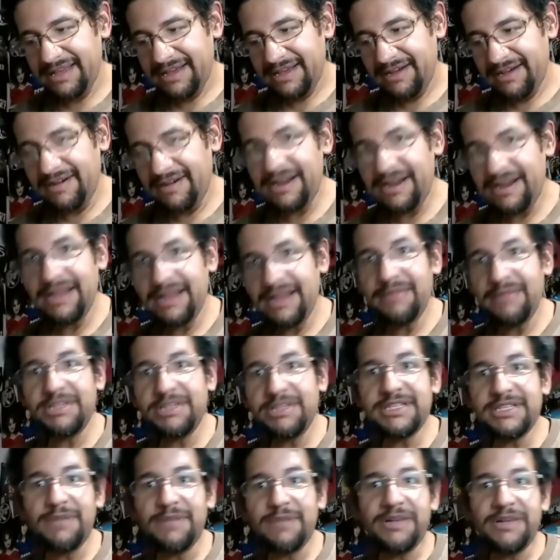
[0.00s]
All right, I'm going to
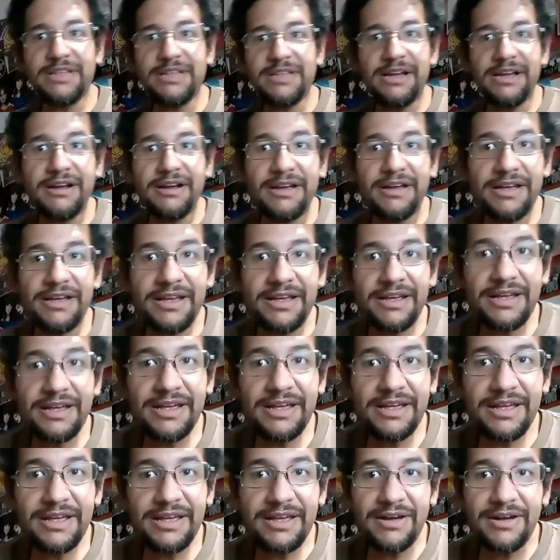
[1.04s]
stop right there.
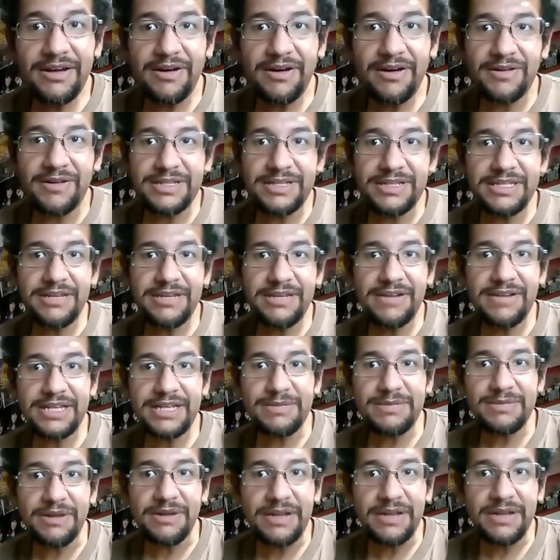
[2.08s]
I'll continue next
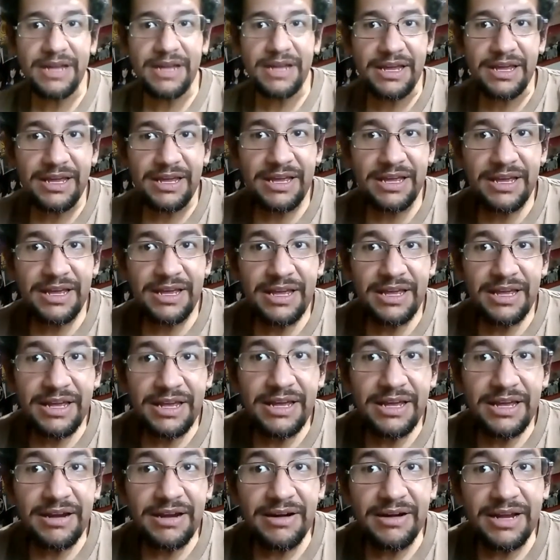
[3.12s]
Monday.
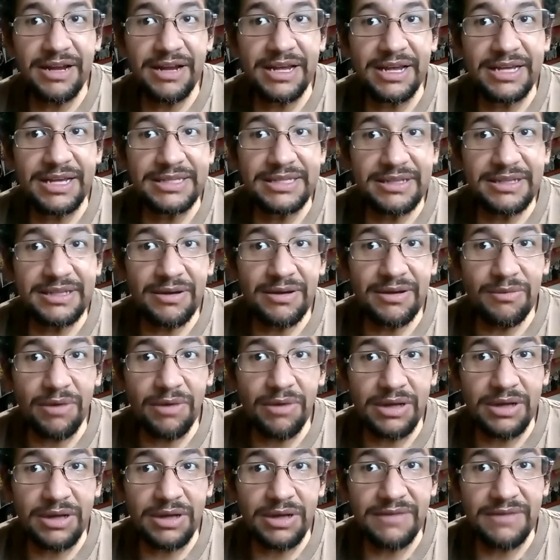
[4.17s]
Here is
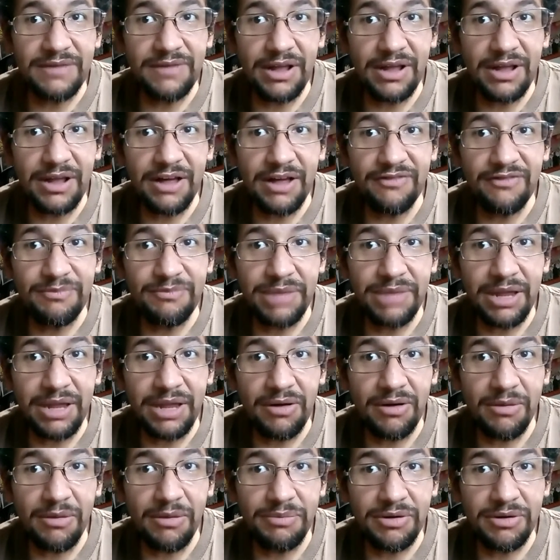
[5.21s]
Words of Love,
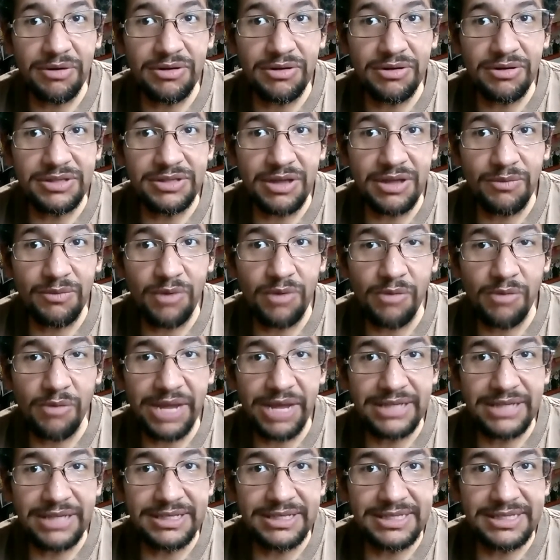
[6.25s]
Piropos,
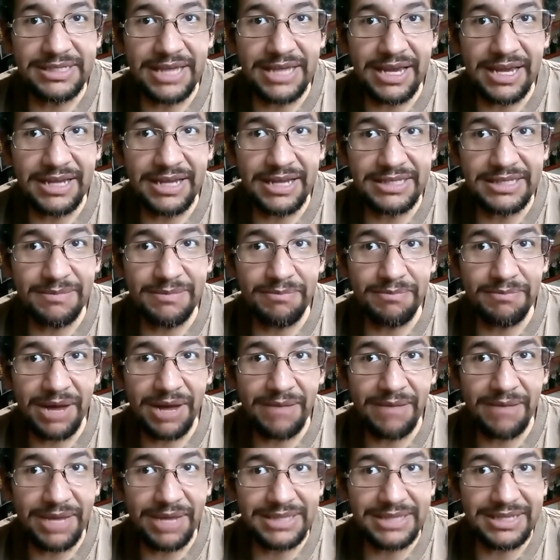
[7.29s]
Romantic Sayings by
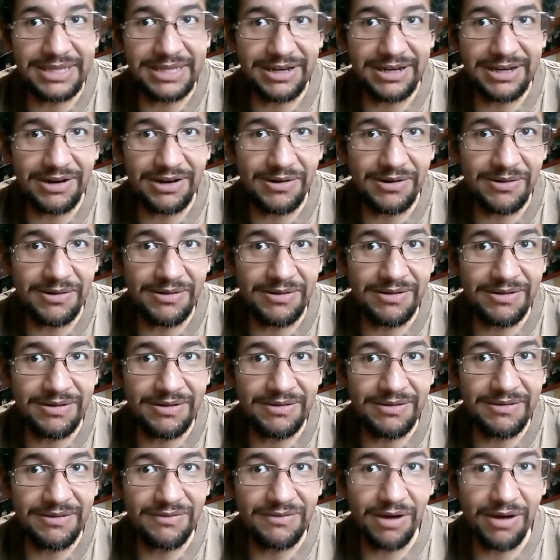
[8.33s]
Mexico,
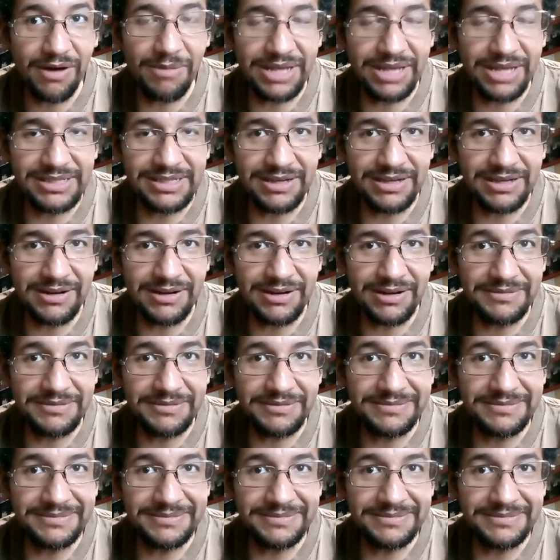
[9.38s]
from Mexico.